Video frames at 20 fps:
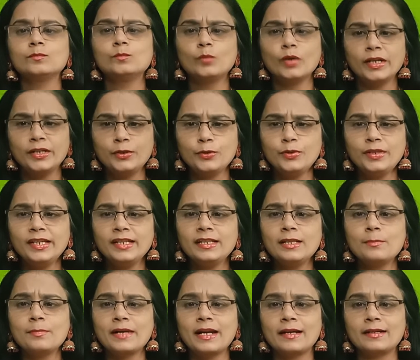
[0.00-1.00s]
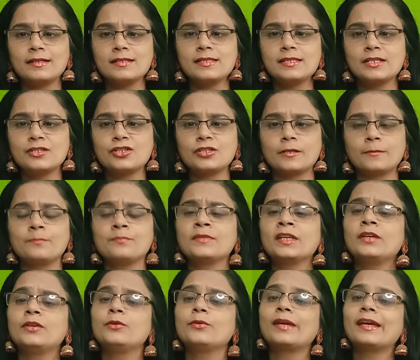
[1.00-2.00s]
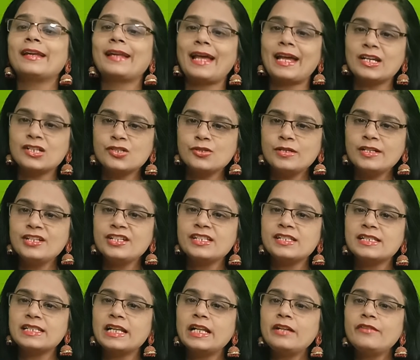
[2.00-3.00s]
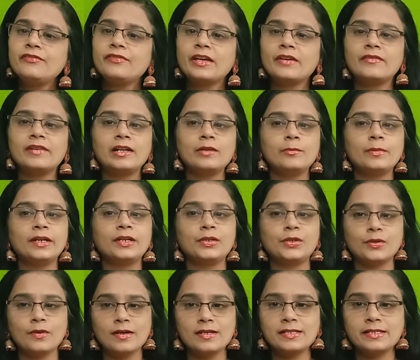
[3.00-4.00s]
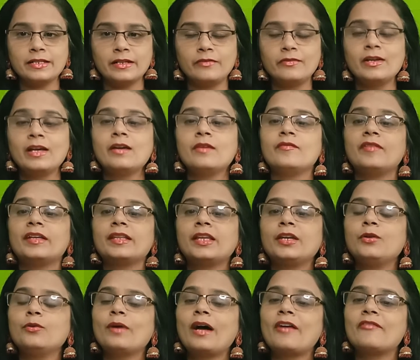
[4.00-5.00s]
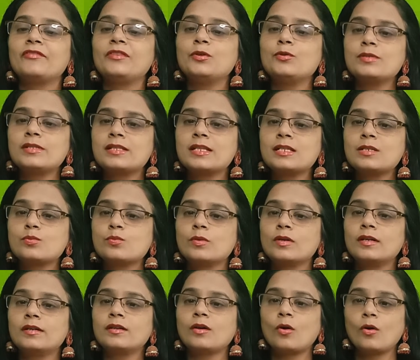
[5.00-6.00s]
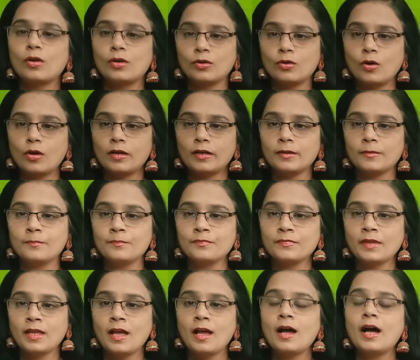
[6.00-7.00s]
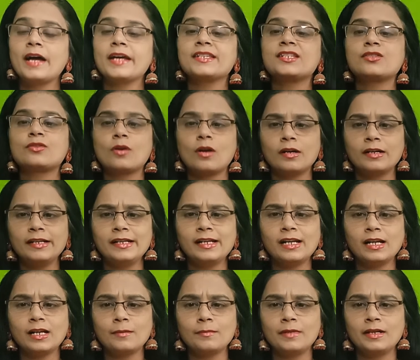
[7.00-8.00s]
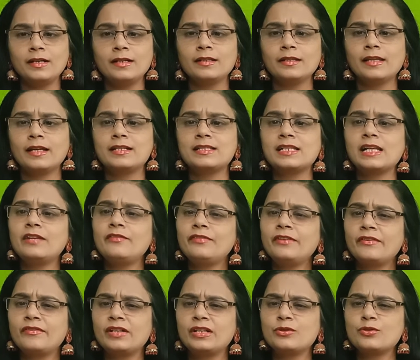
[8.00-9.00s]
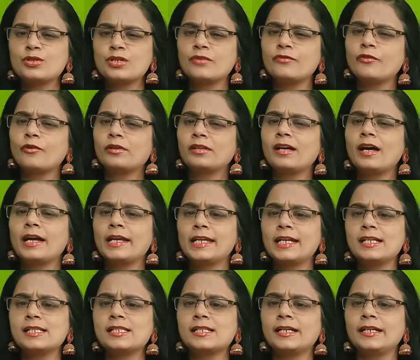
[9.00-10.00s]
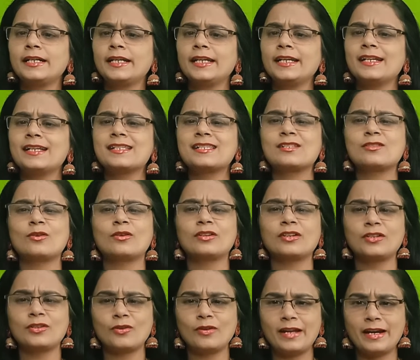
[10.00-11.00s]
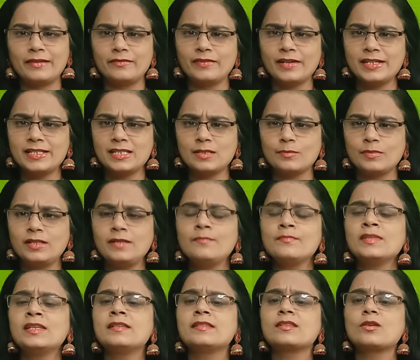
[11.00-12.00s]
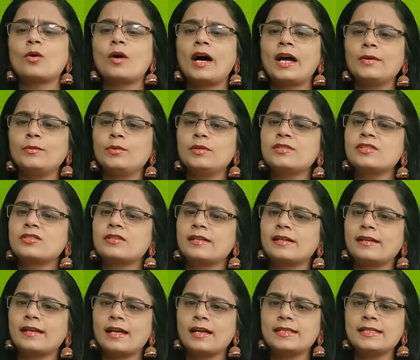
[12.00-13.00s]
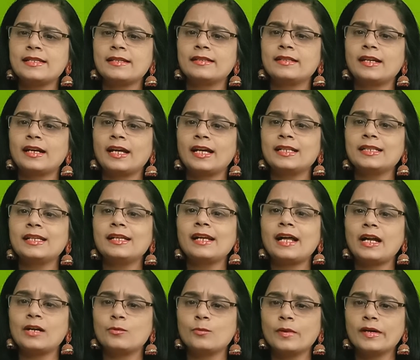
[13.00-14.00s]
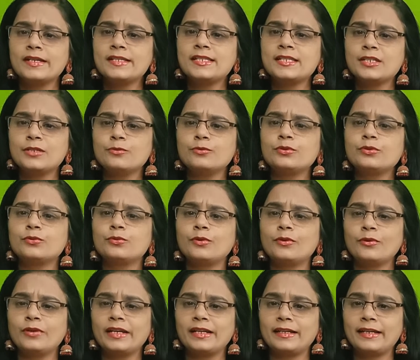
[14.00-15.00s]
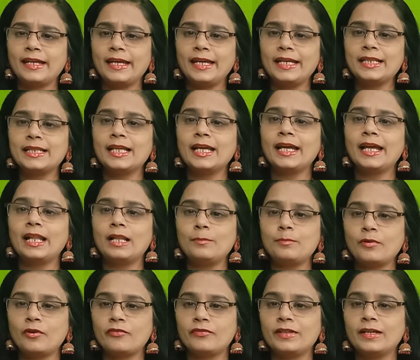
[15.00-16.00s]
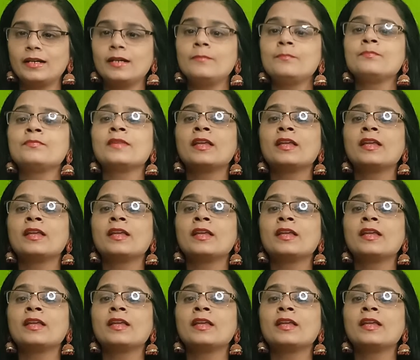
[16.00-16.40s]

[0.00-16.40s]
While doing the practice session, you can actually self-evaluate yourself whether you have used this word or not. I strongly recommend that self-evaluation for the IELTS writing is not at all advisable. So I would rather advise you to take the help of the